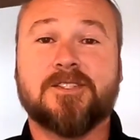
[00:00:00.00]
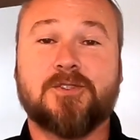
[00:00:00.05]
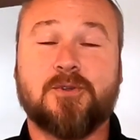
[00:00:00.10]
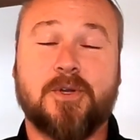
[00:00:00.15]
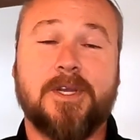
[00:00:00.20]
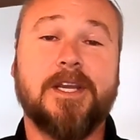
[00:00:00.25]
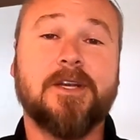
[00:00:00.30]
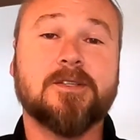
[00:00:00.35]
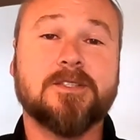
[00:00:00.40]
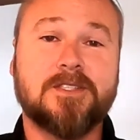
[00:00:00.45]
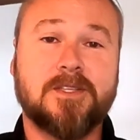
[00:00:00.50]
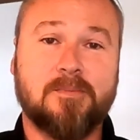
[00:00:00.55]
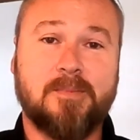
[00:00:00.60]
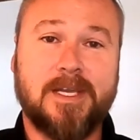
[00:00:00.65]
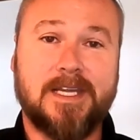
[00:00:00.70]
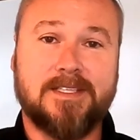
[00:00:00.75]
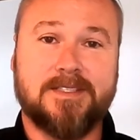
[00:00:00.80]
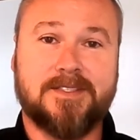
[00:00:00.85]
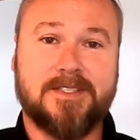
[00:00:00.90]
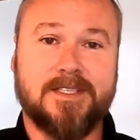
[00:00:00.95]
So here's the
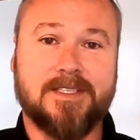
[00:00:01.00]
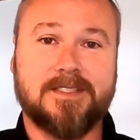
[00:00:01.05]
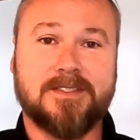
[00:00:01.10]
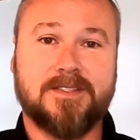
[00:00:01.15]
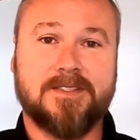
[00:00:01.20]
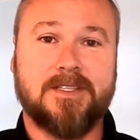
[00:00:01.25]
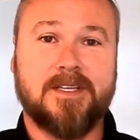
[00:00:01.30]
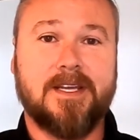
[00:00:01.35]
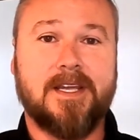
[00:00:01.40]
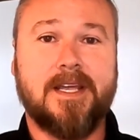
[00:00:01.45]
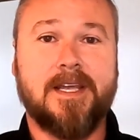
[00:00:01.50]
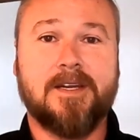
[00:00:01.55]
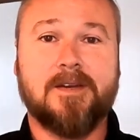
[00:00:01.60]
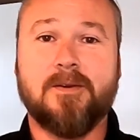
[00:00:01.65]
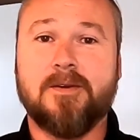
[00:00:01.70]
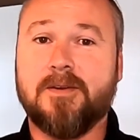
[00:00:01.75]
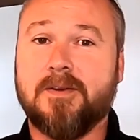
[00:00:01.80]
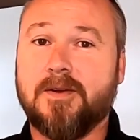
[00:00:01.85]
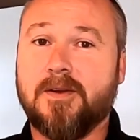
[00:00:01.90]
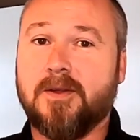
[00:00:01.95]
basics.
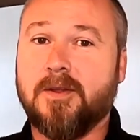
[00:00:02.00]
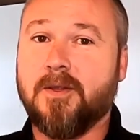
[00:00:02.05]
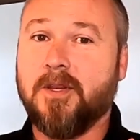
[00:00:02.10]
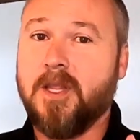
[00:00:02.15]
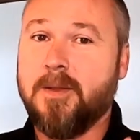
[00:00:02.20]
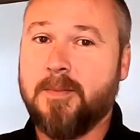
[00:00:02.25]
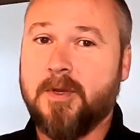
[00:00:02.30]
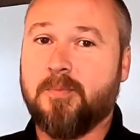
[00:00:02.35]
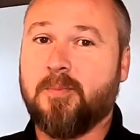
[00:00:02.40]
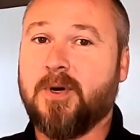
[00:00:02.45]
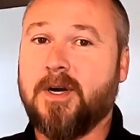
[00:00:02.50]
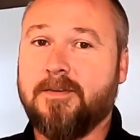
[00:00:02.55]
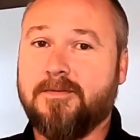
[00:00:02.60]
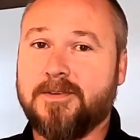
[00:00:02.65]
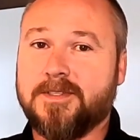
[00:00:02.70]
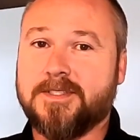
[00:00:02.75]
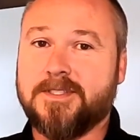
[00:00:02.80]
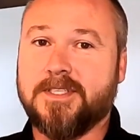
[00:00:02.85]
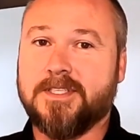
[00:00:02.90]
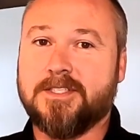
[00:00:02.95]
And let me
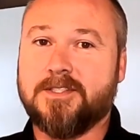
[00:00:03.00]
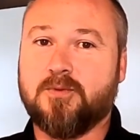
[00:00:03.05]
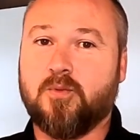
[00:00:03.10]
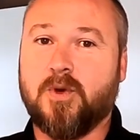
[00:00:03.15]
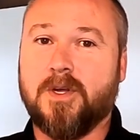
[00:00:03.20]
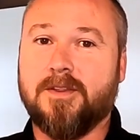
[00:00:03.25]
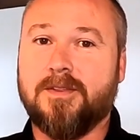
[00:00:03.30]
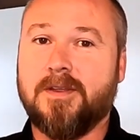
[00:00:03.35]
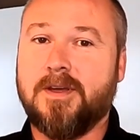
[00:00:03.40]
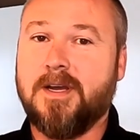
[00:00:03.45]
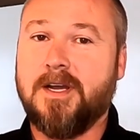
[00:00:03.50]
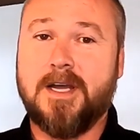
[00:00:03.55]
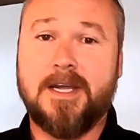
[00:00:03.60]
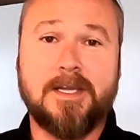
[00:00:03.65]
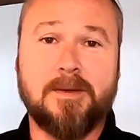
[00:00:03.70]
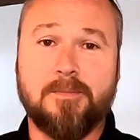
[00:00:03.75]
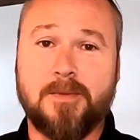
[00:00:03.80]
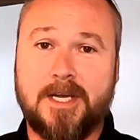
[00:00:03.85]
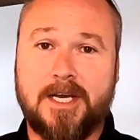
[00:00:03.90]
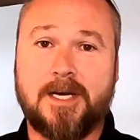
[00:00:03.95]
preface this with,
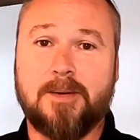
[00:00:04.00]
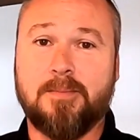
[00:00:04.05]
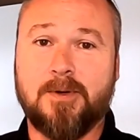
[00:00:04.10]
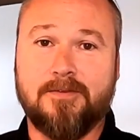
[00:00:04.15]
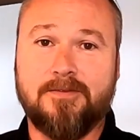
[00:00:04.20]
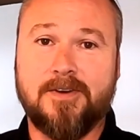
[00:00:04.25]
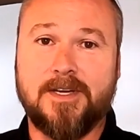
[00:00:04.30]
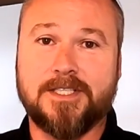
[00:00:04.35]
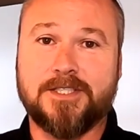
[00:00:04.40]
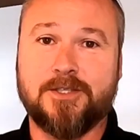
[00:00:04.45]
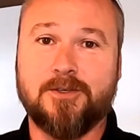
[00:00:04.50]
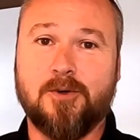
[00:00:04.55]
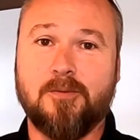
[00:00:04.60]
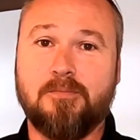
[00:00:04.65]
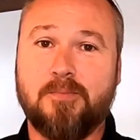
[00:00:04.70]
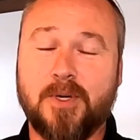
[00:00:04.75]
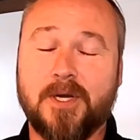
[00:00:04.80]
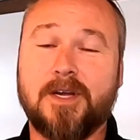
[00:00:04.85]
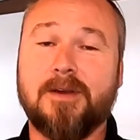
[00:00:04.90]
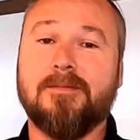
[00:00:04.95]
I am not a professional,
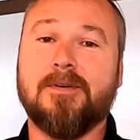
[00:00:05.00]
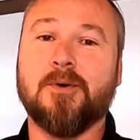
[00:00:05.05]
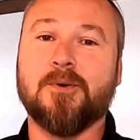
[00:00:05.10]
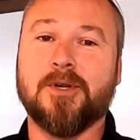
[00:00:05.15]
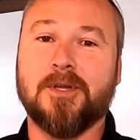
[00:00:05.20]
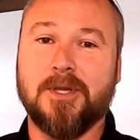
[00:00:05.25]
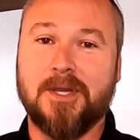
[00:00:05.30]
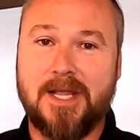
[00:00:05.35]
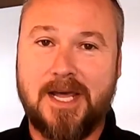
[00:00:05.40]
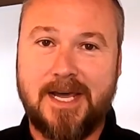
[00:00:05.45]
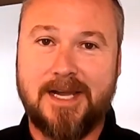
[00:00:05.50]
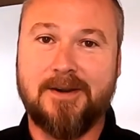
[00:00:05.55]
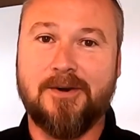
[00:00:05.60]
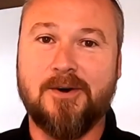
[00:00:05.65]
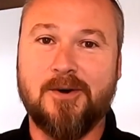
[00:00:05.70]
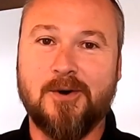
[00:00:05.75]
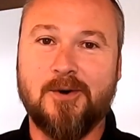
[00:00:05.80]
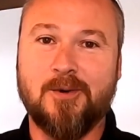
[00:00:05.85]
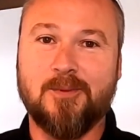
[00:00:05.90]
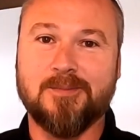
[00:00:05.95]
but I've owned a lot of
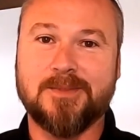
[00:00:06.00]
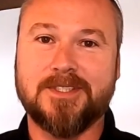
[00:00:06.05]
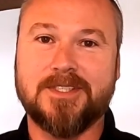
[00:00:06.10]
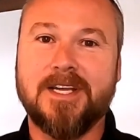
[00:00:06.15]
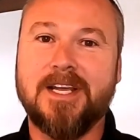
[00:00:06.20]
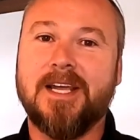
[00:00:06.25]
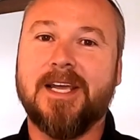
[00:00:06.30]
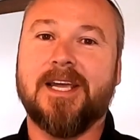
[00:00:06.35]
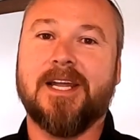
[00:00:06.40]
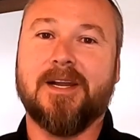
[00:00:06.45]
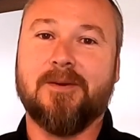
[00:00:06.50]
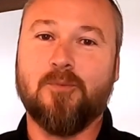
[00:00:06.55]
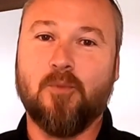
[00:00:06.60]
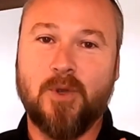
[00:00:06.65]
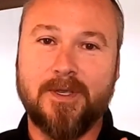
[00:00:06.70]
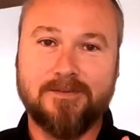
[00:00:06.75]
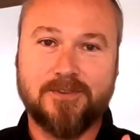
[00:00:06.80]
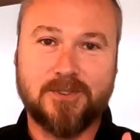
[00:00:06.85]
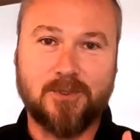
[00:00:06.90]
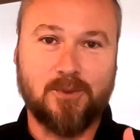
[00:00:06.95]
homes and
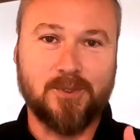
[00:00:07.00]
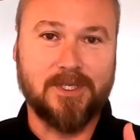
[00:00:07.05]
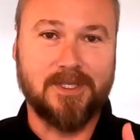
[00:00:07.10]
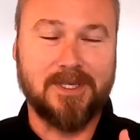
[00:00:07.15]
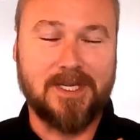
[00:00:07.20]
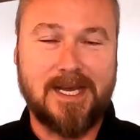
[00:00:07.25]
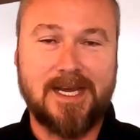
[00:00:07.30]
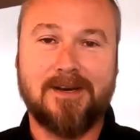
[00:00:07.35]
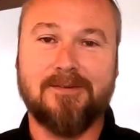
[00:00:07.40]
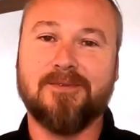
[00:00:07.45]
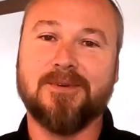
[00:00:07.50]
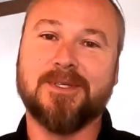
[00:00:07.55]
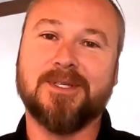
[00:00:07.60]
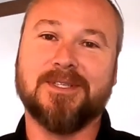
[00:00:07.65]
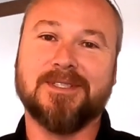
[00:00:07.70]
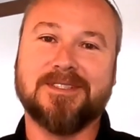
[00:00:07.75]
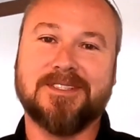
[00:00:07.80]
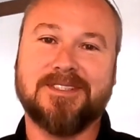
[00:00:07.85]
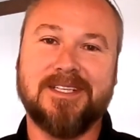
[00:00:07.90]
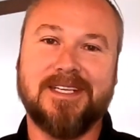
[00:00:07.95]
we've sold a lot of
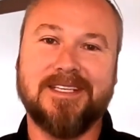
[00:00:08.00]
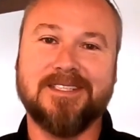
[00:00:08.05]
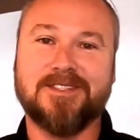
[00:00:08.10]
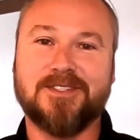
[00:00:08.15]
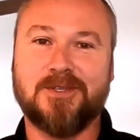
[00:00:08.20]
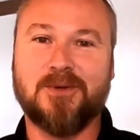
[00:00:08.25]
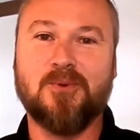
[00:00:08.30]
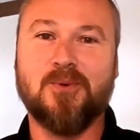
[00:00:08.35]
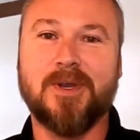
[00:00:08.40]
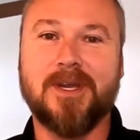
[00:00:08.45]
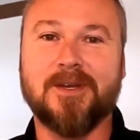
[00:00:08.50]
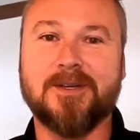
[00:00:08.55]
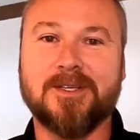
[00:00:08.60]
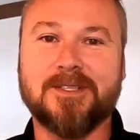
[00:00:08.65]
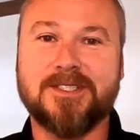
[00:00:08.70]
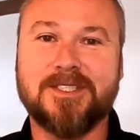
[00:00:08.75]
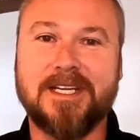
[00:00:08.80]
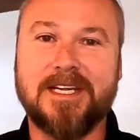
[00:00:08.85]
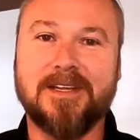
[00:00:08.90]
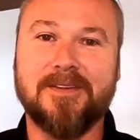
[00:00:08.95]
real estate, so we
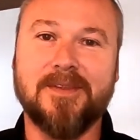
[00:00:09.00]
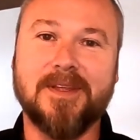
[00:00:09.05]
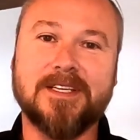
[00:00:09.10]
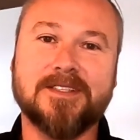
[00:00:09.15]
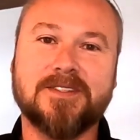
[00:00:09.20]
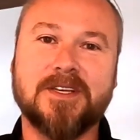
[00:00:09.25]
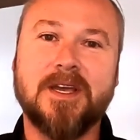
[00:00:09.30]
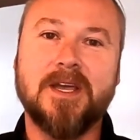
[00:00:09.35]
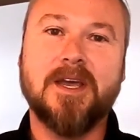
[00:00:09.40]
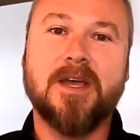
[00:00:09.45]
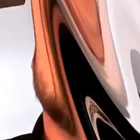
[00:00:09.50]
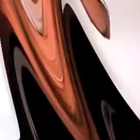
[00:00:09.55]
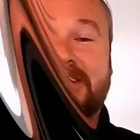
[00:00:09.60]
understand this.